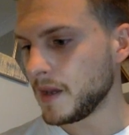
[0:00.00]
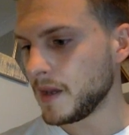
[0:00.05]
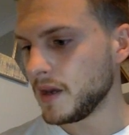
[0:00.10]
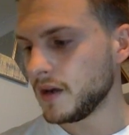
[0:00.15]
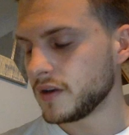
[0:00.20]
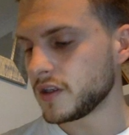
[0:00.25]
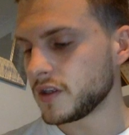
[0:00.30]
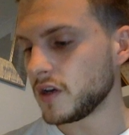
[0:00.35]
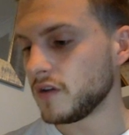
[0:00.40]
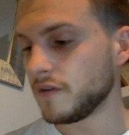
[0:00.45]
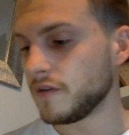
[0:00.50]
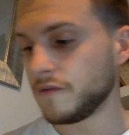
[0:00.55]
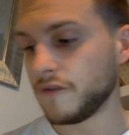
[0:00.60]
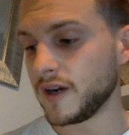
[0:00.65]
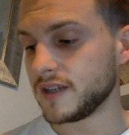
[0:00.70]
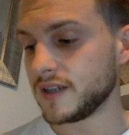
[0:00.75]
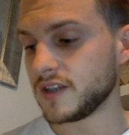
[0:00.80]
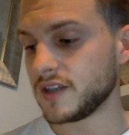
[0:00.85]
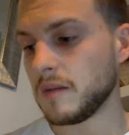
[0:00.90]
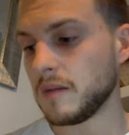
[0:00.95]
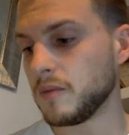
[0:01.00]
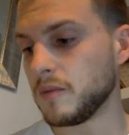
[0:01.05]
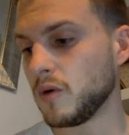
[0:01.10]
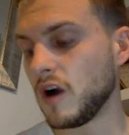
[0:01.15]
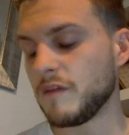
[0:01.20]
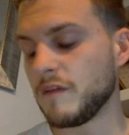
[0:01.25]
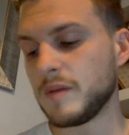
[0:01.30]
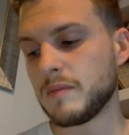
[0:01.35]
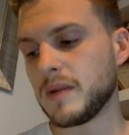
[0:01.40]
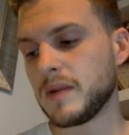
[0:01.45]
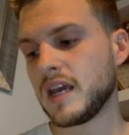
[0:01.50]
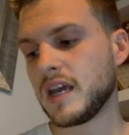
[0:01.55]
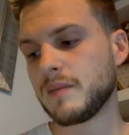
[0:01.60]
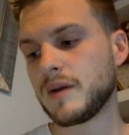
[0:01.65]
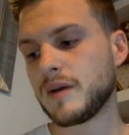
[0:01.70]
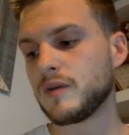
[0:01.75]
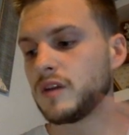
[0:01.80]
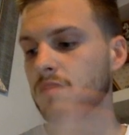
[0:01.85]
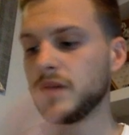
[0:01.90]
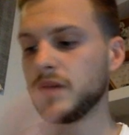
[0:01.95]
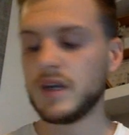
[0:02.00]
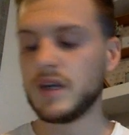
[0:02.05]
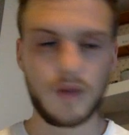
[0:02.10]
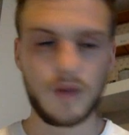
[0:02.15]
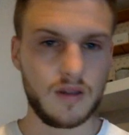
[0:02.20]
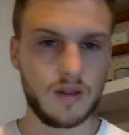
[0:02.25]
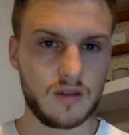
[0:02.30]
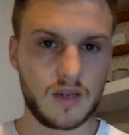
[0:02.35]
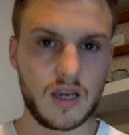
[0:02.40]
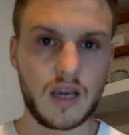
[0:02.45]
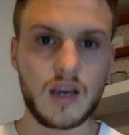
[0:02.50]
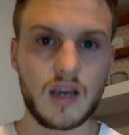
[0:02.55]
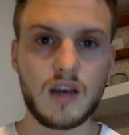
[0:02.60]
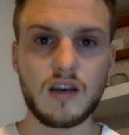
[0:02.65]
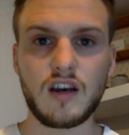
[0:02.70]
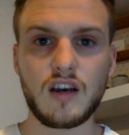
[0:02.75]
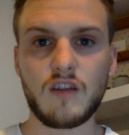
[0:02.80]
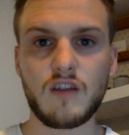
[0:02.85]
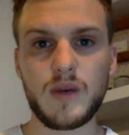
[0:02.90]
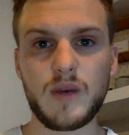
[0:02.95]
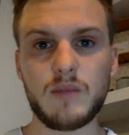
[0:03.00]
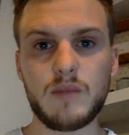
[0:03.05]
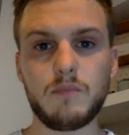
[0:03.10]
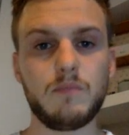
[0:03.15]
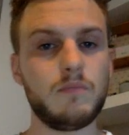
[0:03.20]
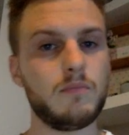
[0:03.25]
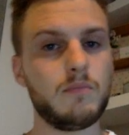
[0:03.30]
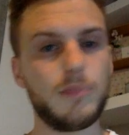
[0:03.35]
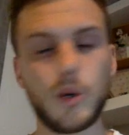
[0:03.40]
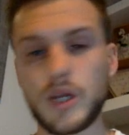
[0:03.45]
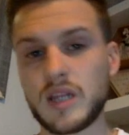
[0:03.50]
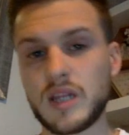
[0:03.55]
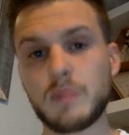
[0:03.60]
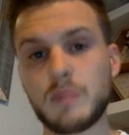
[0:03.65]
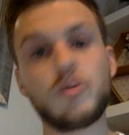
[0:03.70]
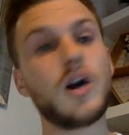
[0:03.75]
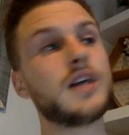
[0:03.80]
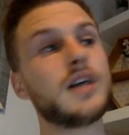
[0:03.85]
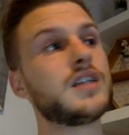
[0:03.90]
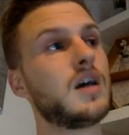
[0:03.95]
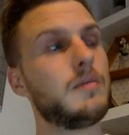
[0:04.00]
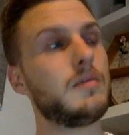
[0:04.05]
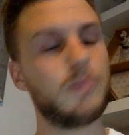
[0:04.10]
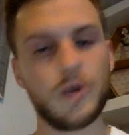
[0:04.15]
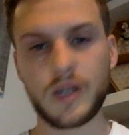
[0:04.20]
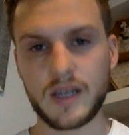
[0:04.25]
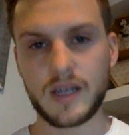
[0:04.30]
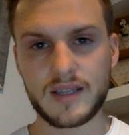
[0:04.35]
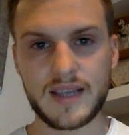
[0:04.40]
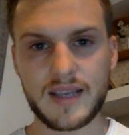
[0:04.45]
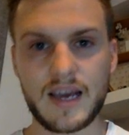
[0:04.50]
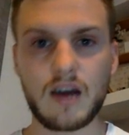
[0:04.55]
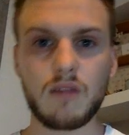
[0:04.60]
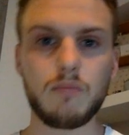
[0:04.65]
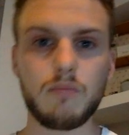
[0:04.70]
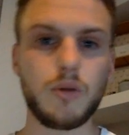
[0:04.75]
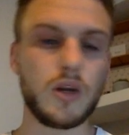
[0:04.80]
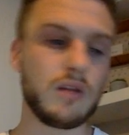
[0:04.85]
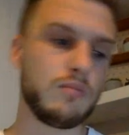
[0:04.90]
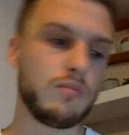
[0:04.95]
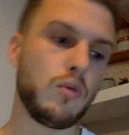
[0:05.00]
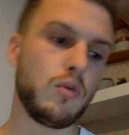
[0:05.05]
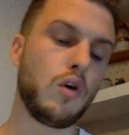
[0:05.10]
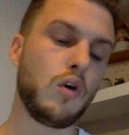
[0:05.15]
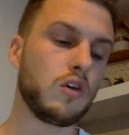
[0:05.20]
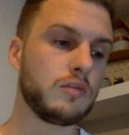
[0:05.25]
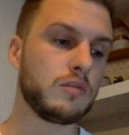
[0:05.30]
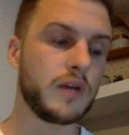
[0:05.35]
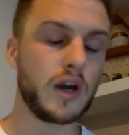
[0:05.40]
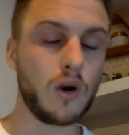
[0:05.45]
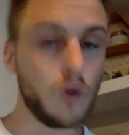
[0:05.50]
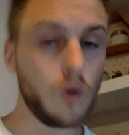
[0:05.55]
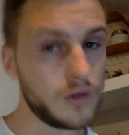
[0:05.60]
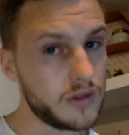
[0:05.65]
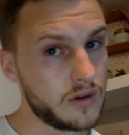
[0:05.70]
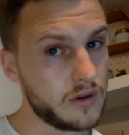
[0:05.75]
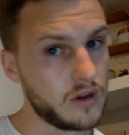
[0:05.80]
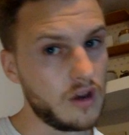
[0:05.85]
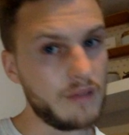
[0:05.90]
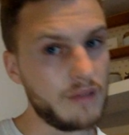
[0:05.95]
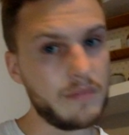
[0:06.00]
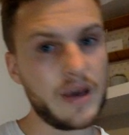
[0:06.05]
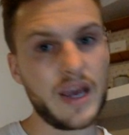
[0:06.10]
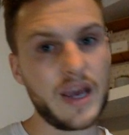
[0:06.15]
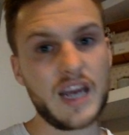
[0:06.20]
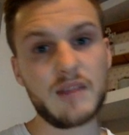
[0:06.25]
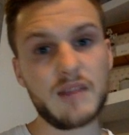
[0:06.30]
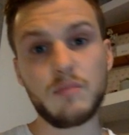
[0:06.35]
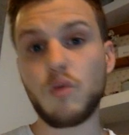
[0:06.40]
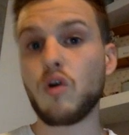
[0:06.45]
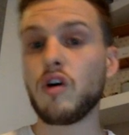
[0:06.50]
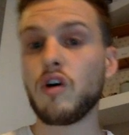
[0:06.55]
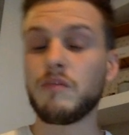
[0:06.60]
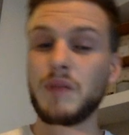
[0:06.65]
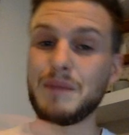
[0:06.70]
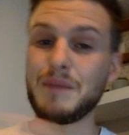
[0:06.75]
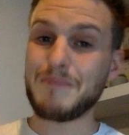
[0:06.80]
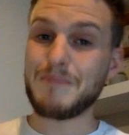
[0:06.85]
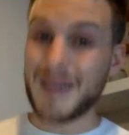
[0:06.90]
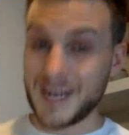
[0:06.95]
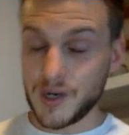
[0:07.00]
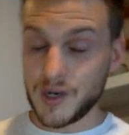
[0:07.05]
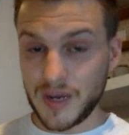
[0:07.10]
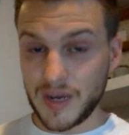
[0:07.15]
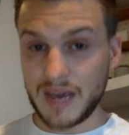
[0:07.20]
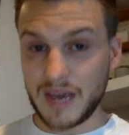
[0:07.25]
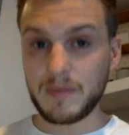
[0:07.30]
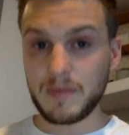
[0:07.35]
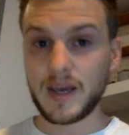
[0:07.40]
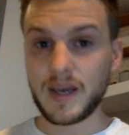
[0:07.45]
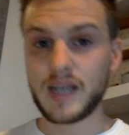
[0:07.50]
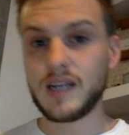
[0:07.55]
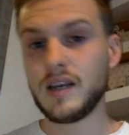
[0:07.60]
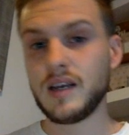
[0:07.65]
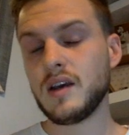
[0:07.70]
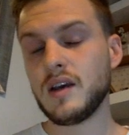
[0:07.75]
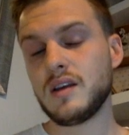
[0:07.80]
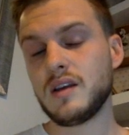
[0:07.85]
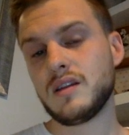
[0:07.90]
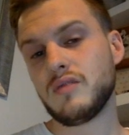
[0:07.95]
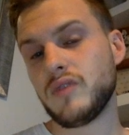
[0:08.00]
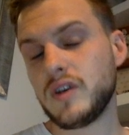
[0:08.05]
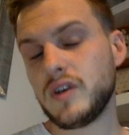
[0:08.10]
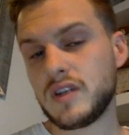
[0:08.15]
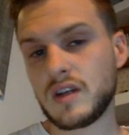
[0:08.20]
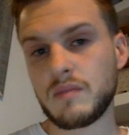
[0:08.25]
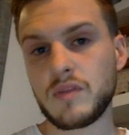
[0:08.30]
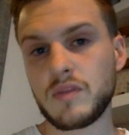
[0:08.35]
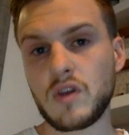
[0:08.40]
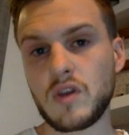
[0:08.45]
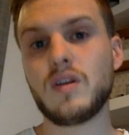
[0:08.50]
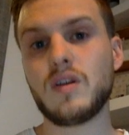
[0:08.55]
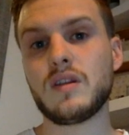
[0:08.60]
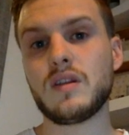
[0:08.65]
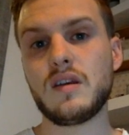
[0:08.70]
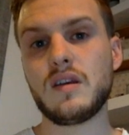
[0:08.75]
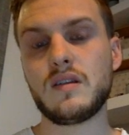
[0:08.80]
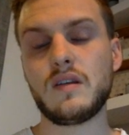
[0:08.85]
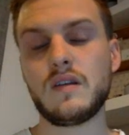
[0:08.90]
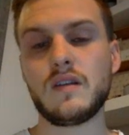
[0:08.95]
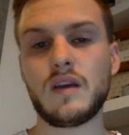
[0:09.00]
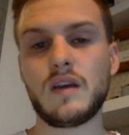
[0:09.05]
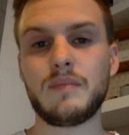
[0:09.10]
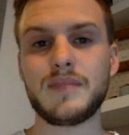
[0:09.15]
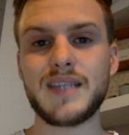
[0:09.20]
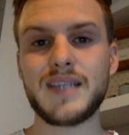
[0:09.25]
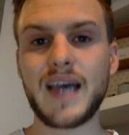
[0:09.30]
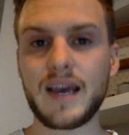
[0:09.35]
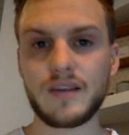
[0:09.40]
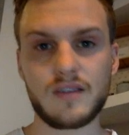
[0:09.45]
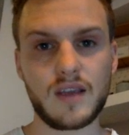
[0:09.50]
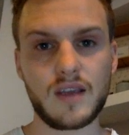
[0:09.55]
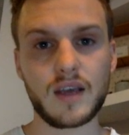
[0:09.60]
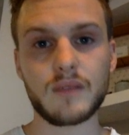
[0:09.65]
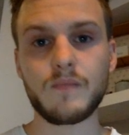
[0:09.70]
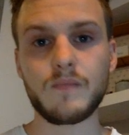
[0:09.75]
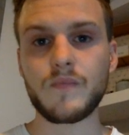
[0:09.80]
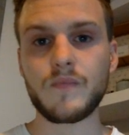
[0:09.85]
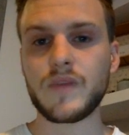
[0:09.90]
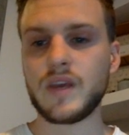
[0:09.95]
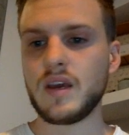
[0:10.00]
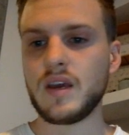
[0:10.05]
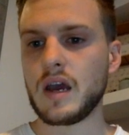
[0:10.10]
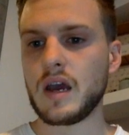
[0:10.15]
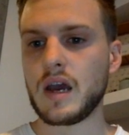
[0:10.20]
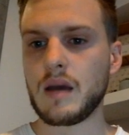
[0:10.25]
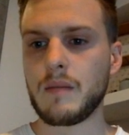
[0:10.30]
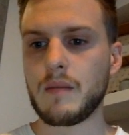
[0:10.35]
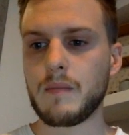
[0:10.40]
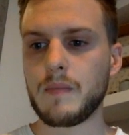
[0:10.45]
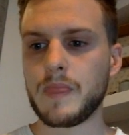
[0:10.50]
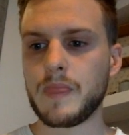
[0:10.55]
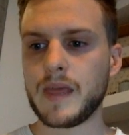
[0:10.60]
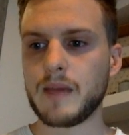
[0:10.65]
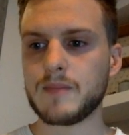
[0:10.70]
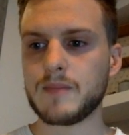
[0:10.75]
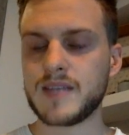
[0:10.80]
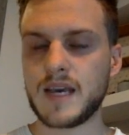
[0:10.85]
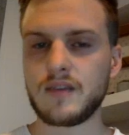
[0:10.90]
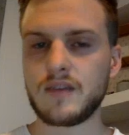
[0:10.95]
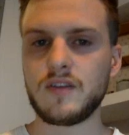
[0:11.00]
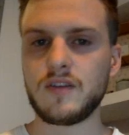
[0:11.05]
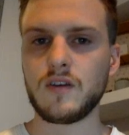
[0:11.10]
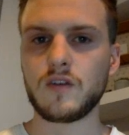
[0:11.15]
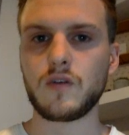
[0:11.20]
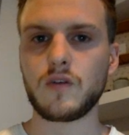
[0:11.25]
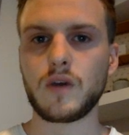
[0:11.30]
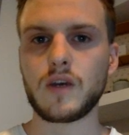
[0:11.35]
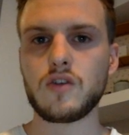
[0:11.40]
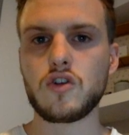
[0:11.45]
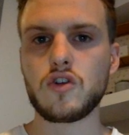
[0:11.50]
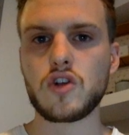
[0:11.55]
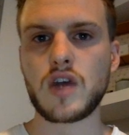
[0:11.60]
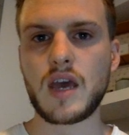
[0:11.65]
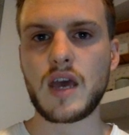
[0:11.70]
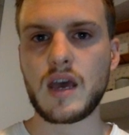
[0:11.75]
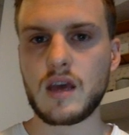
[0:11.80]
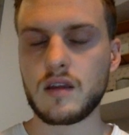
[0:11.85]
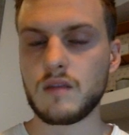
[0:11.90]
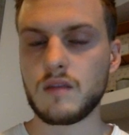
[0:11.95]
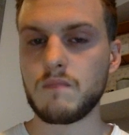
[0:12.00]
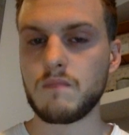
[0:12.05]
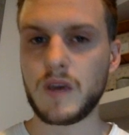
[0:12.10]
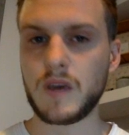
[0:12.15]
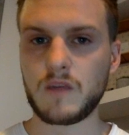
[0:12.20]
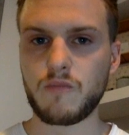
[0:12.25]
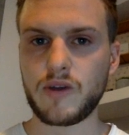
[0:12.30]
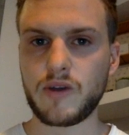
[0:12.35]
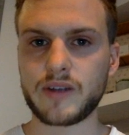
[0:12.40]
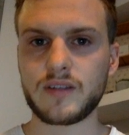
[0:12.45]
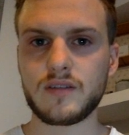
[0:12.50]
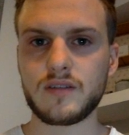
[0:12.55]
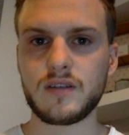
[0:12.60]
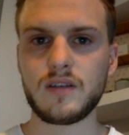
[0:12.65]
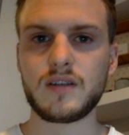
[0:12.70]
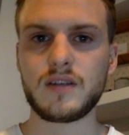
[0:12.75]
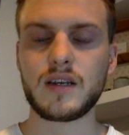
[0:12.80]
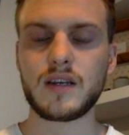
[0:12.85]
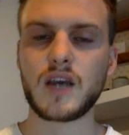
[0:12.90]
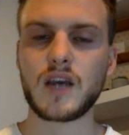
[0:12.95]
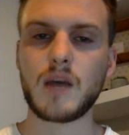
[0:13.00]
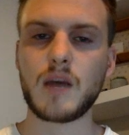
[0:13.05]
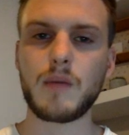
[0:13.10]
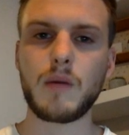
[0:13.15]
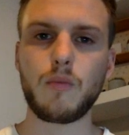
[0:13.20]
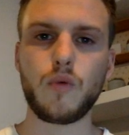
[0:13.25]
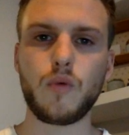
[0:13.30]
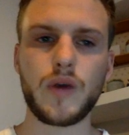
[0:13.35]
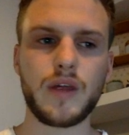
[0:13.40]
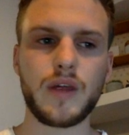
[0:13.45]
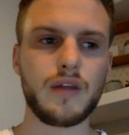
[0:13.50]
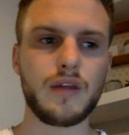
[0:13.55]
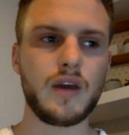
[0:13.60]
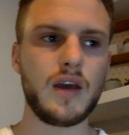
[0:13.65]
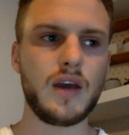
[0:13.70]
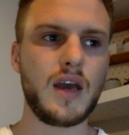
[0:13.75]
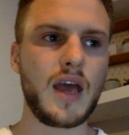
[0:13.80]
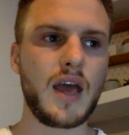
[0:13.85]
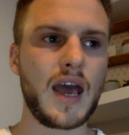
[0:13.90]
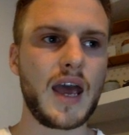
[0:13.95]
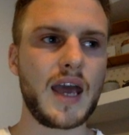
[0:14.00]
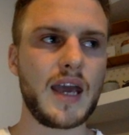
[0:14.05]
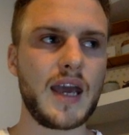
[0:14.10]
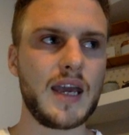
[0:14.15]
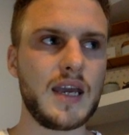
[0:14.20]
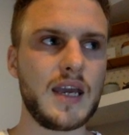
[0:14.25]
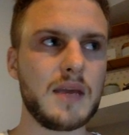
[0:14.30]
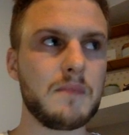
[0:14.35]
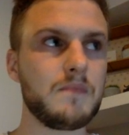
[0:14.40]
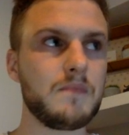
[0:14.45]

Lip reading: So for example, I've been playing about with the PPC. I've been putting the price up, putting it down, putting more on my auto campaign, more on my manual campaign. The reason I'm doing this is I'm testing. I'm testing so I can share some best practices and come up with a